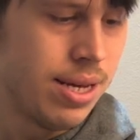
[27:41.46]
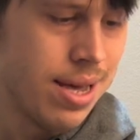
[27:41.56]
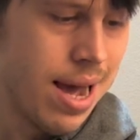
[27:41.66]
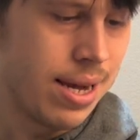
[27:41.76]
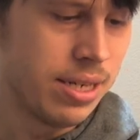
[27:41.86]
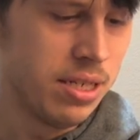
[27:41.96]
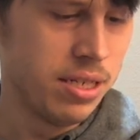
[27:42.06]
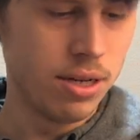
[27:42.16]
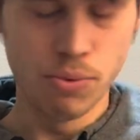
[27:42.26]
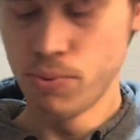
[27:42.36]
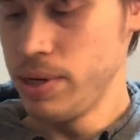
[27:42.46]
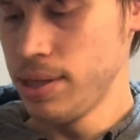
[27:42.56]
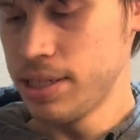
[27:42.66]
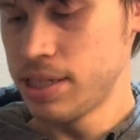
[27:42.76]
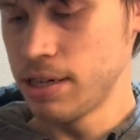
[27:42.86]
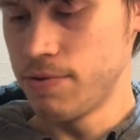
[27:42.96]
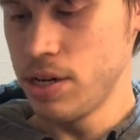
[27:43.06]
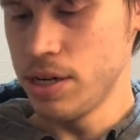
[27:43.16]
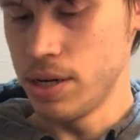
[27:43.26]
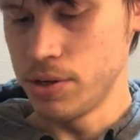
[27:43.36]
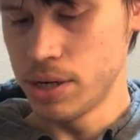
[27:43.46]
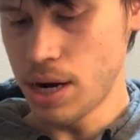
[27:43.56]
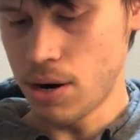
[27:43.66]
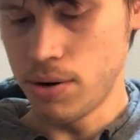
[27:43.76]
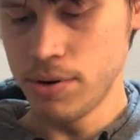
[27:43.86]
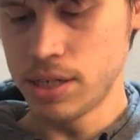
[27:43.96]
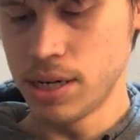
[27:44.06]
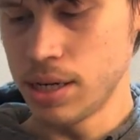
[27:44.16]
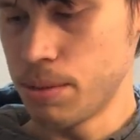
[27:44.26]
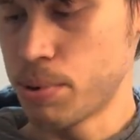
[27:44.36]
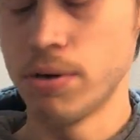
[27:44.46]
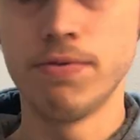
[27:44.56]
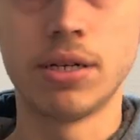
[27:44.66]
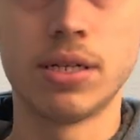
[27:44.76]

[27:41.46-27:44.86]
I guess this is a realistic video. You're not always going to get a perfect